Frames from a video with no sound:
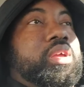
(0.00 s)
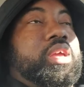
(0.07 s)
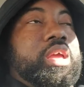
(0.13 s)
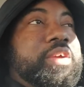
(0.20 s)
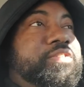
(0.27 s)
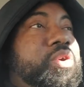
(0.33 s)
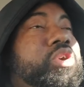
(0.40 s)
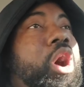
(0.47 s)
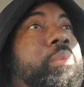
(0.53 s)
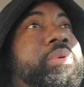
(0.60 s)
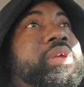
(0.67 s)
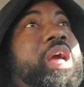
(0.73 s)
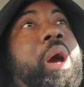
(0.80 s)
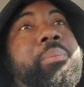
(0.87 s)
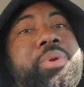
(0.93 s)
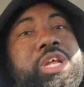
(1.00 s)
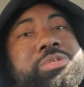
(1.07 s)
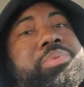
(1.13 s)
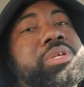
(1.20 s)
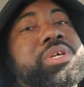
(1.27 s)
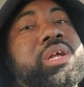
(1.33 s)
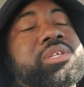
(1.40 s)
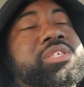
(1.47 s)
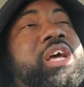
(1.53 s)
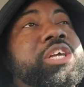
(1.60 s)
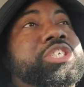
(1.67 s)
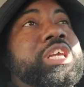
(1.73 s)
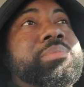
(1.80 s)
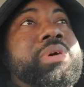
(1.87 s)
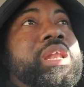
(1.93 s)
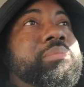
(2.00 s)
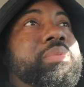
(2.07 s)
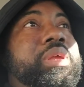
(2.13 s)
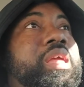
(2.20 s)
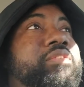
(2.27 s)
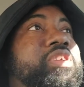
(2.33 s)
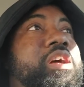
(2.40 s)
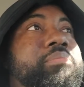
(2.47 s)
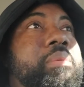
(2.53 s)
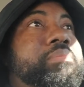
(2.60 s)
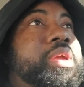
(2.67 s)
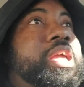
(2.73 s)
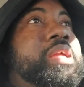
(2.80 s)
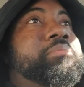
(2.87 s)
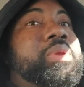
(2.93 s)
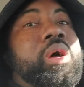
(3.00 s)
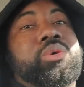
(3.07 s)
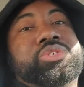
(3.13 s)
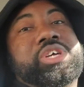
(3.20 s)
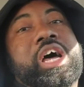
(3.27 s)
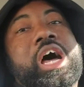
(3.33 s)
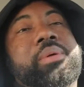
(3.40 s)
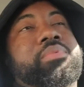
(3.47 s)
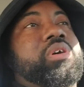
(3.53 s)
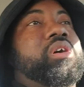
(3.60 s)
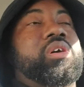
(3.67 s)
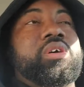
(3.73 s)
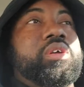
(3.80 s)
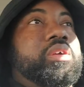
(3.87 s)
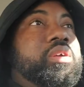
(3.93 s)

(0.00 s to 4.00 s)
if you're going to be helping this bitch all the time, she better be giving up a mean blowjob or